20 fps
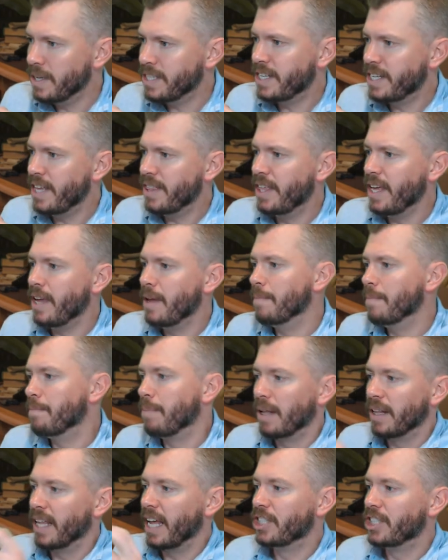see the
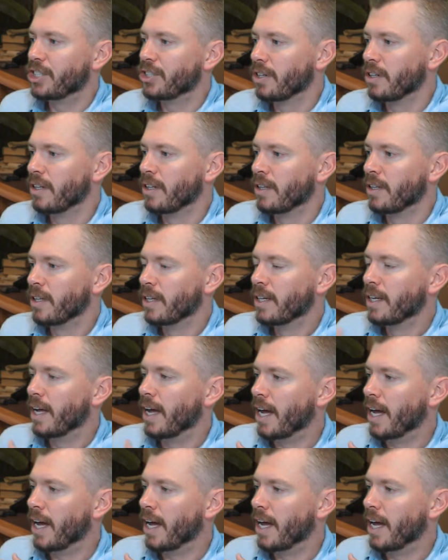palatial